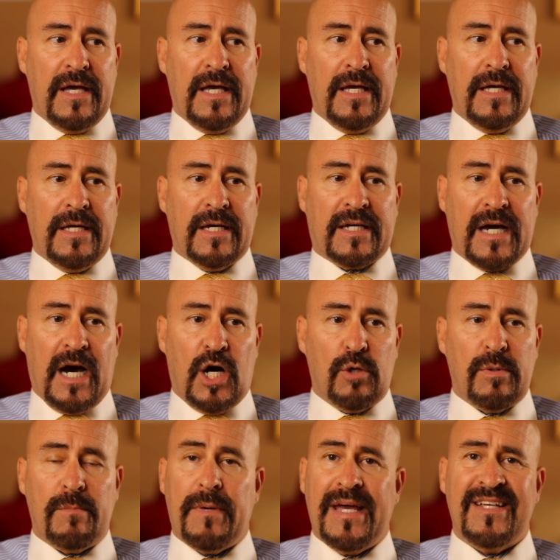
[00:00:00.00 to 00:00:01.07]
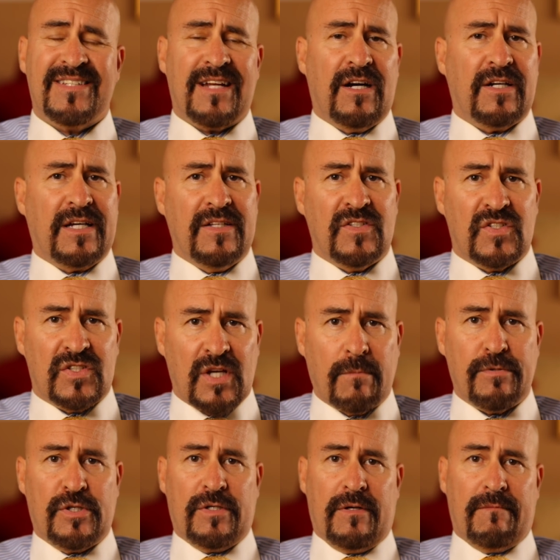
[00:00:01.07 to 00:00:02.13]
a economy based on
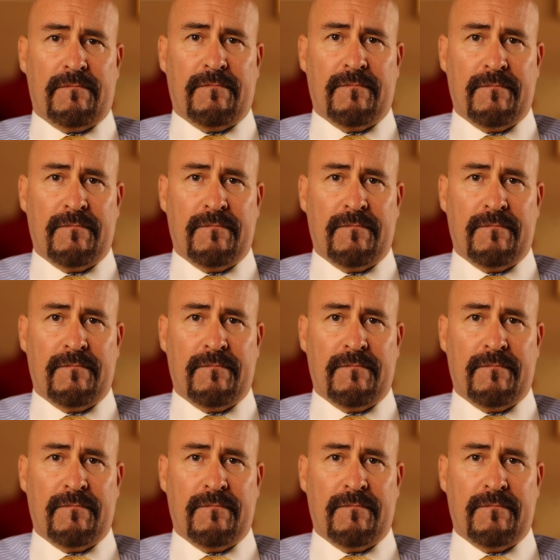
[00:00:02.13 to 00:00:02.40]
consumption.